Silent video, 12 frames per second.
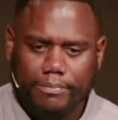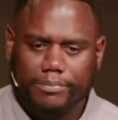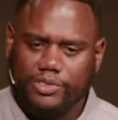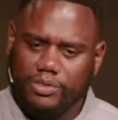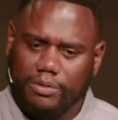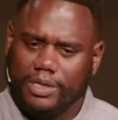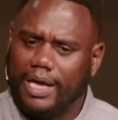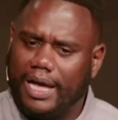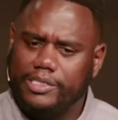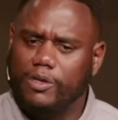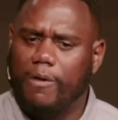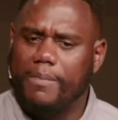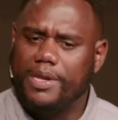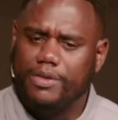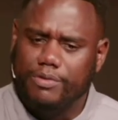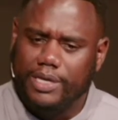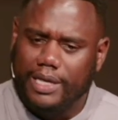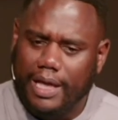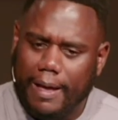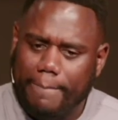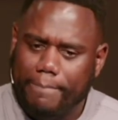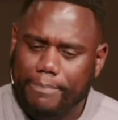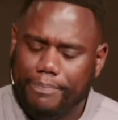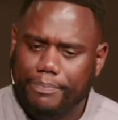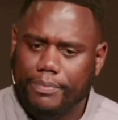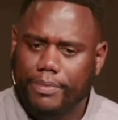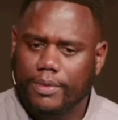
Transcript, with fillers: But you know what God told me to do? Get up,